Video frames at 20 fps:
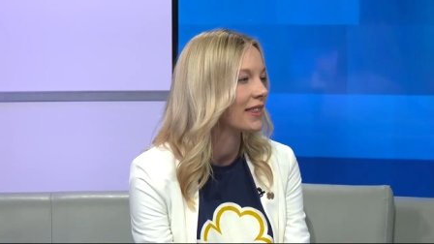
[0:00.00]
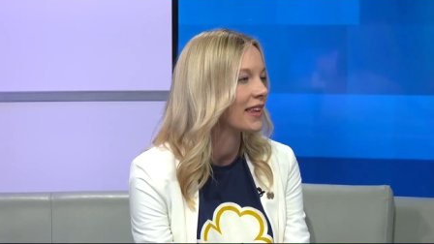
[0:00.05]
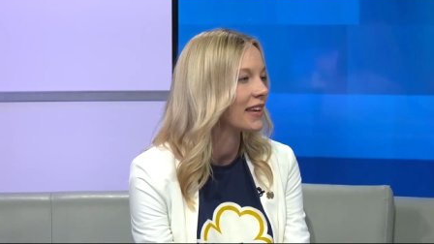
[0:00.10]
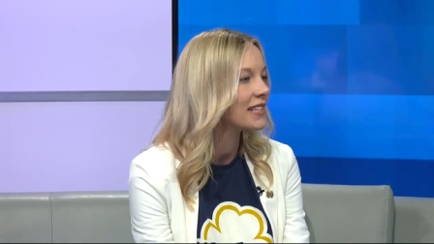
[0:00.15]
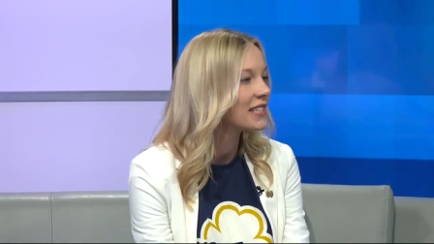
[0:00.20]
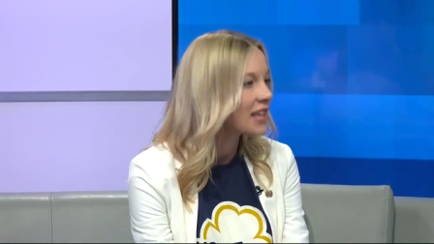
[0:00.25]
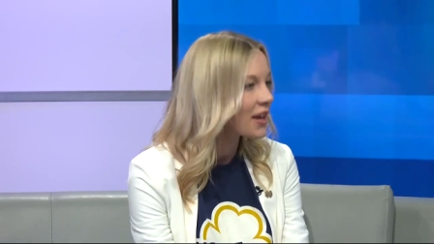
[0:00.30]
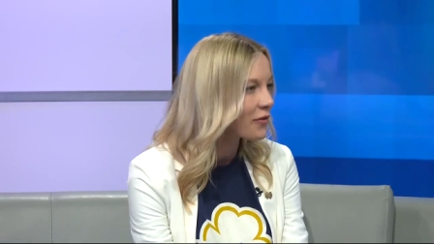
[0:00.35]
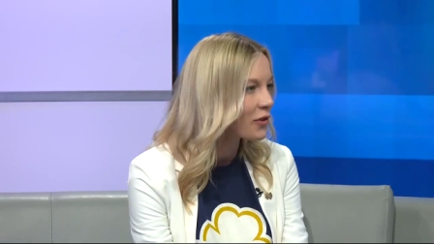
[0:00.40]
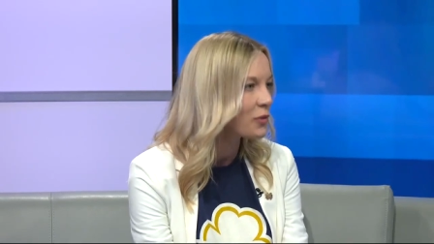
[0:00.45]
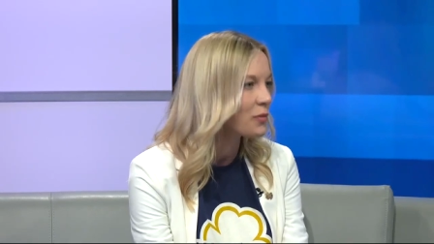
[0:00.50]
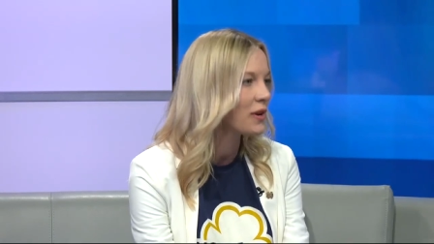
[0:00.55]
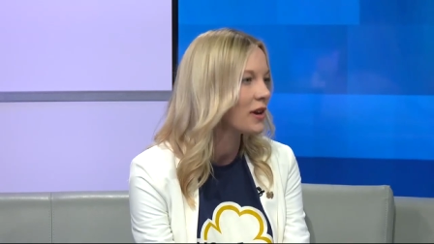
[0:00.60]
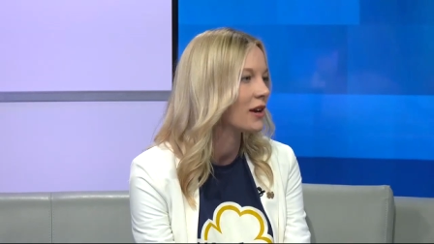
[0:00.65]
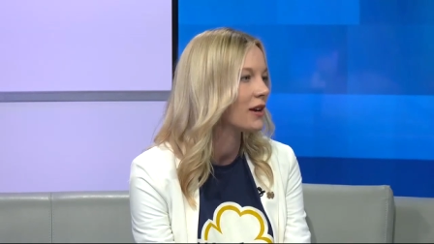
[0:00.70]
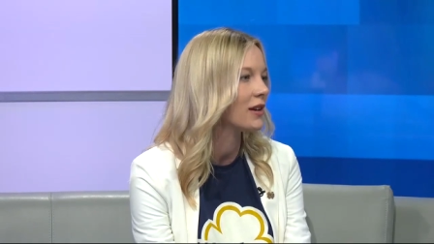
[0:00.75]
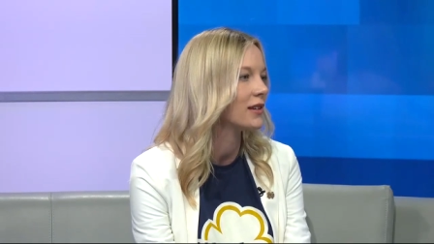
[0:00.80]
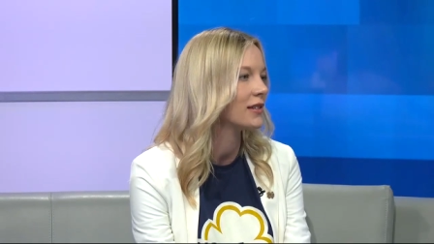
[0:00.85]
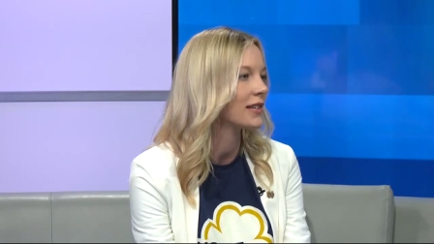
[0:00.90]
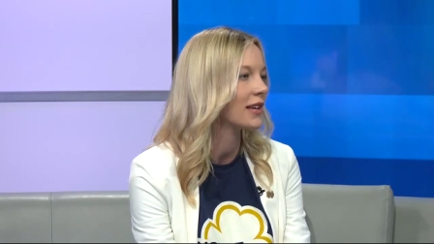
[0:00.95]
Thanksgiving
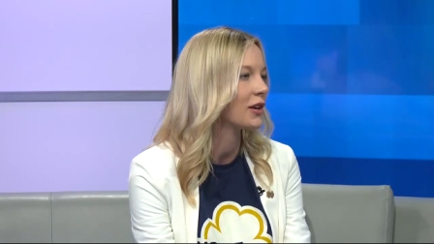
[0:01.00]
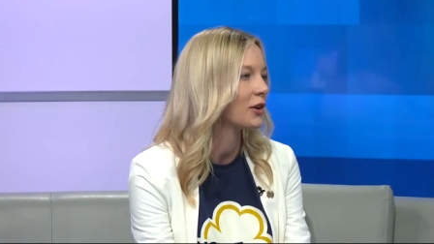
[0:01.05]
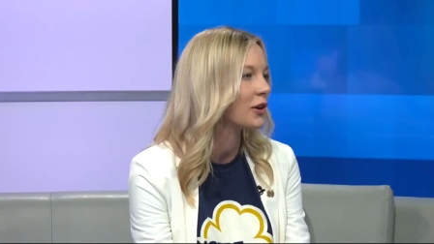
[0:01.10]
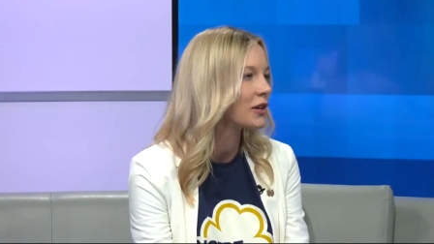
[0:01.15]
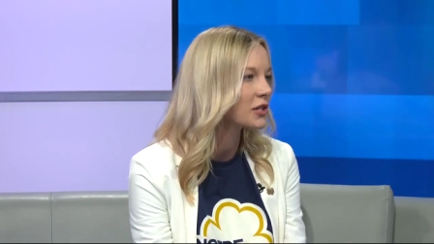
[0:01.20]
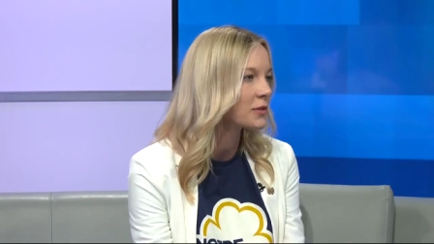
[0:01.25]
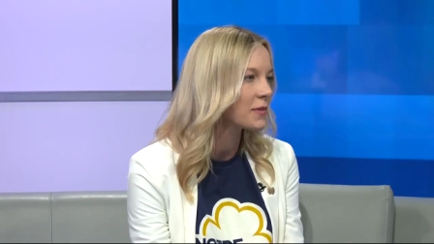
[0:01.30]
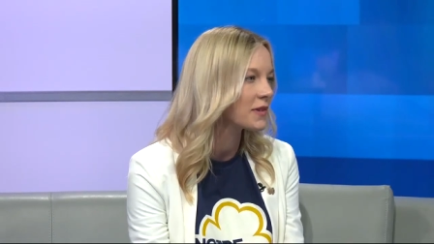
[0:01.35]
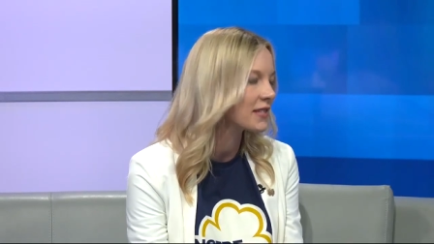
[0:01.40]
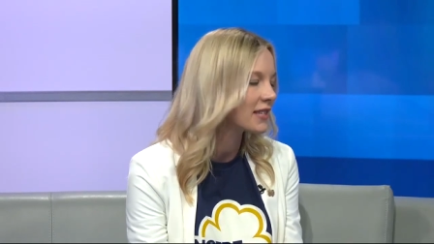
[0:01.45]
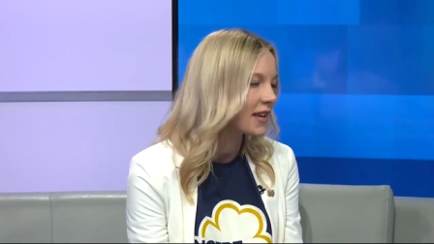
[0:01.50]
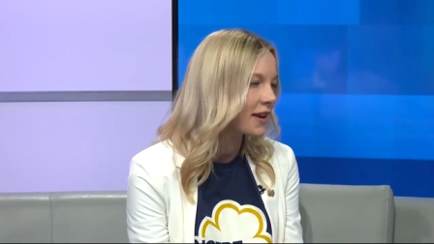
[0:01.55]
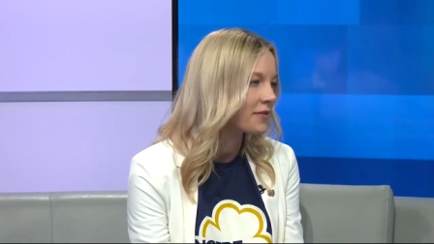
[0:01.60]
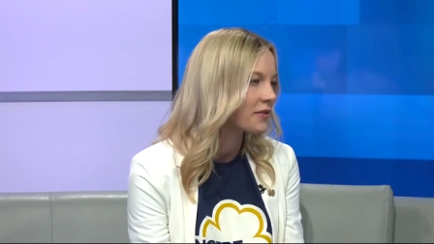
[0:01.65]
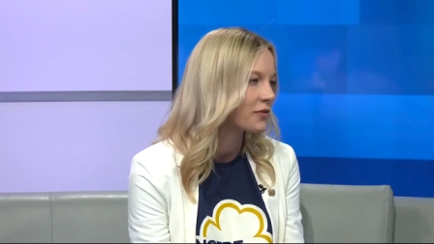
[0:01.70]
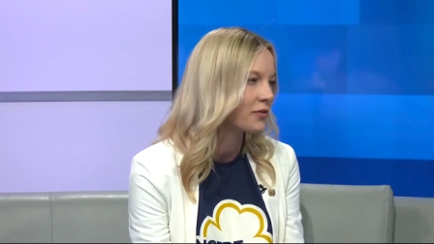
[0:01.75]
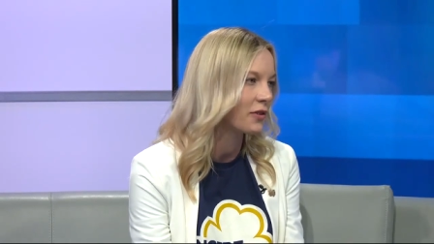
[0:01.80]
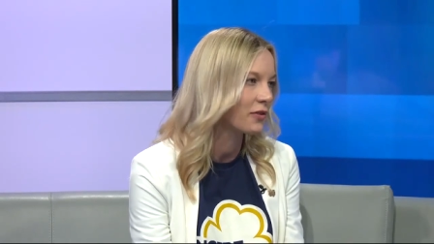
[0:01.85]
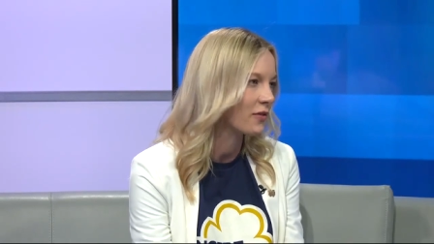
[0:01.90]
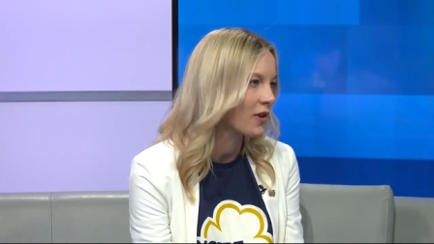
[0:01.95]
meals and Christmas
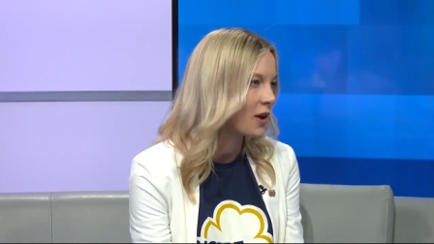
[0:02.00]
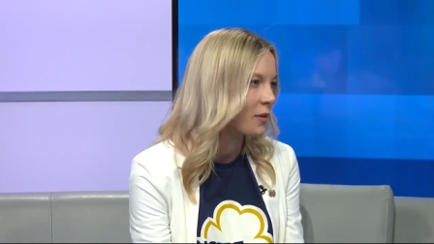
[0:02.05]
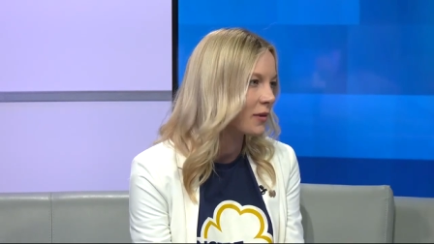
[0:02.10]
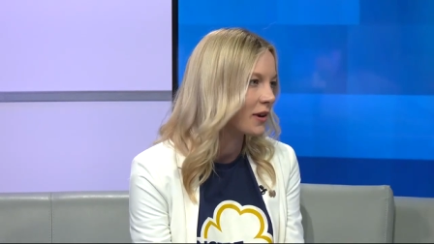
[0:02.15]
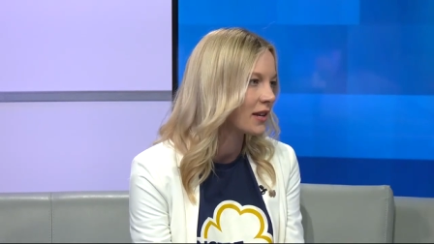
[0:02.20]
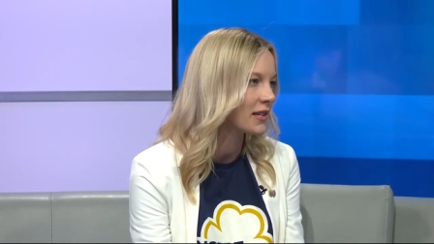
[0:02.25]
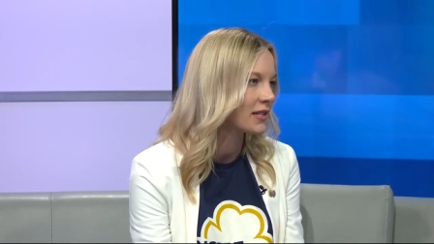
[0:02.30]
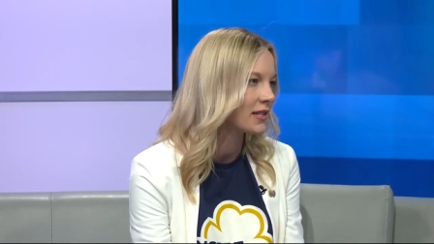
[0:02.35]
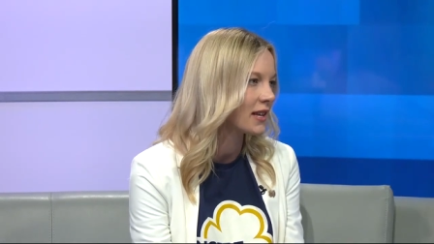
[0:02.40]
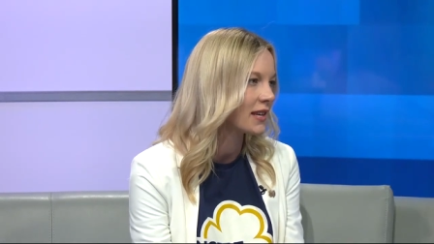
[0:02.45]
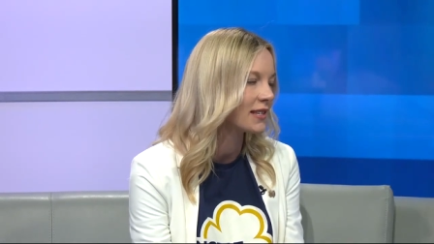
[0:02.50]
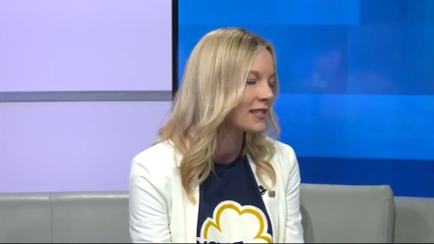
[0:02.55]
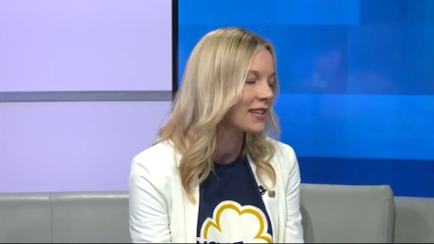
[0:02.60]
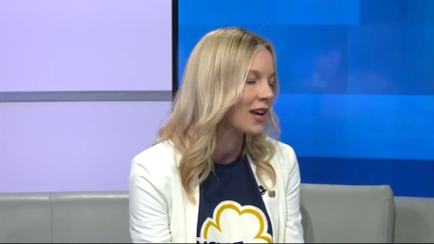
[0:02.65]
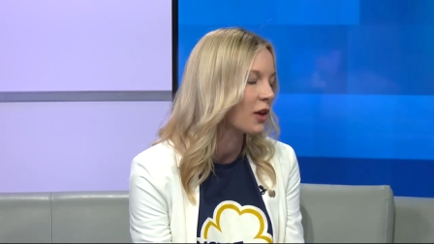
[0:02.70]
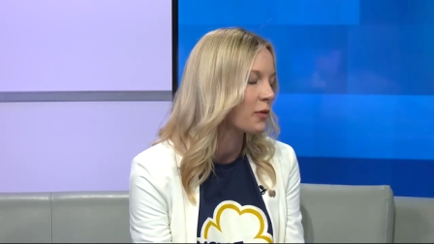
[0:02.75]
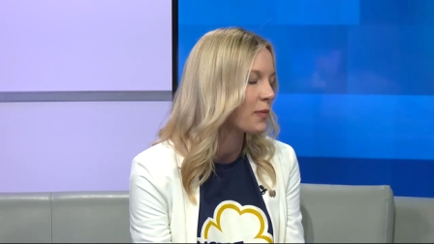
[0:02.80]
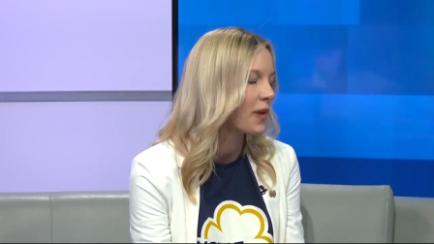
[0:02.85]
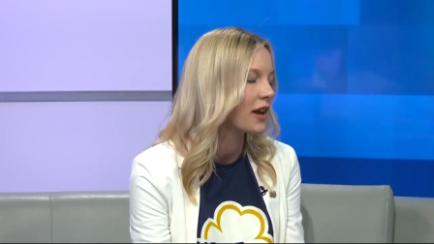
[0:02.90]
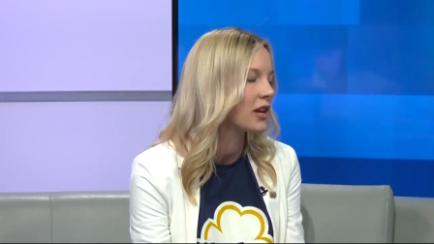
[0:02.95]
gifts for families in
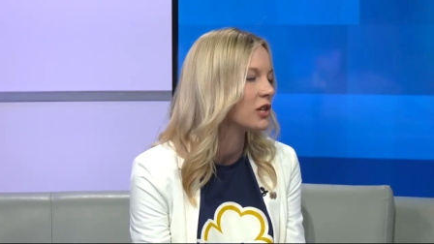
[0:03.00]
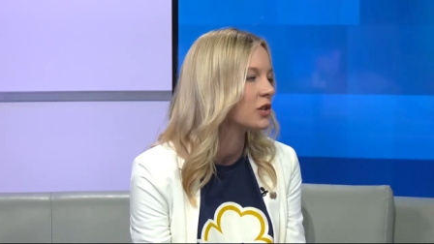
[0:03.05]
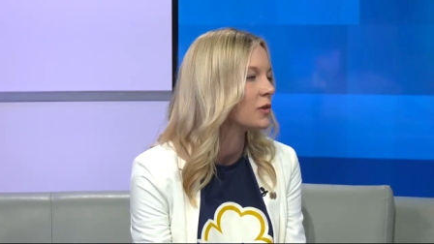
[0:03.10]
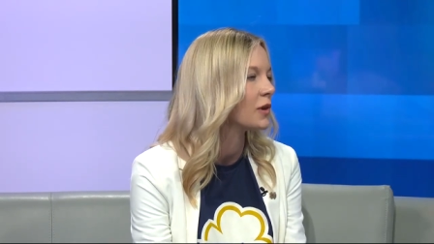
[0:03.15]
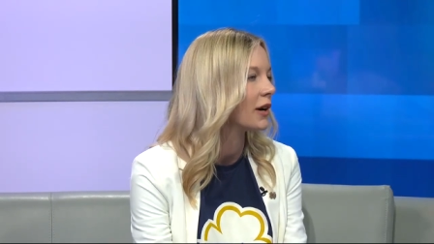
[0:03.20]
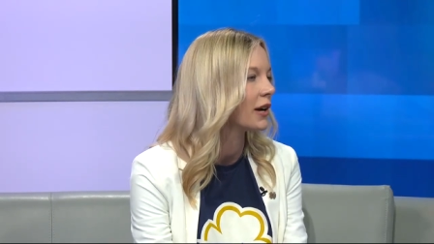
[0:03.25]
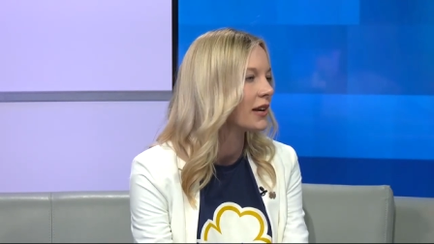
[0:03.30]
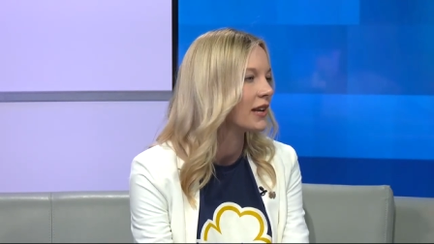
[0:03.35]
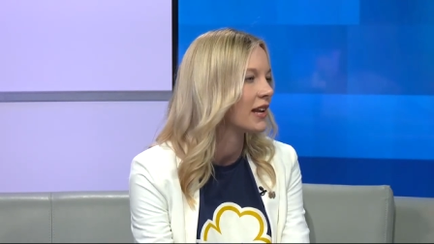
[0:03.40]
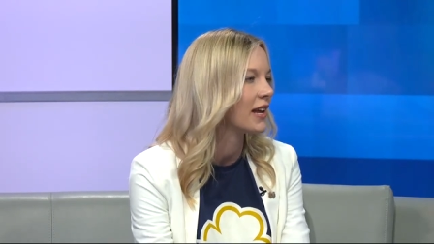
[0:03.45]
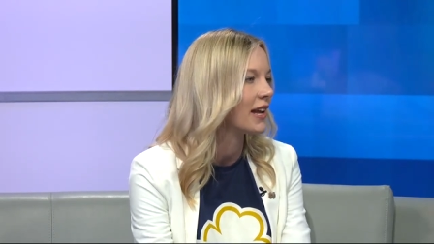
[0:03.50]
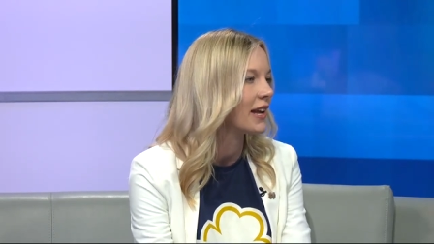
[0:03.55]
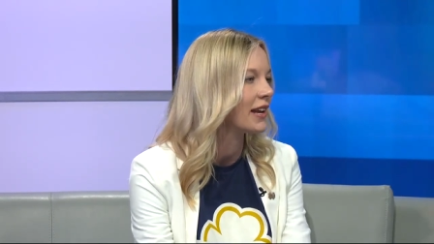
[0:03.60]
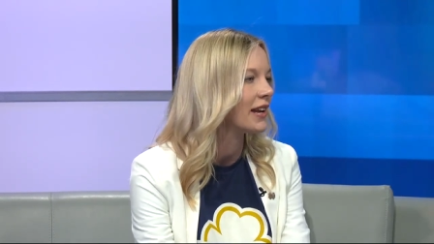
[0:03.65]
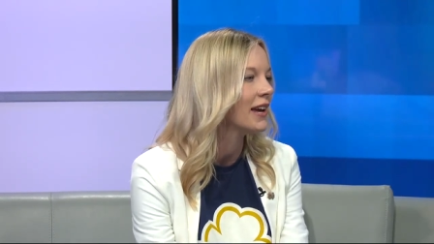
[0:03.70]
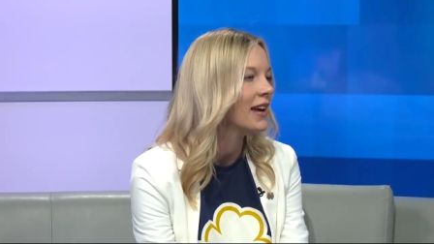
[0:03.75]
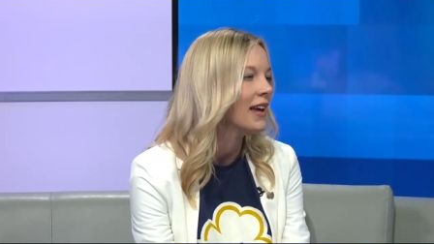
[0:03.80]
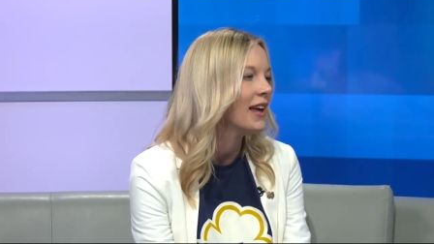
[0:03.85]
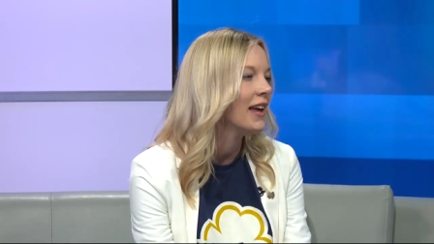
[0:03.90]
South Bend who are in need.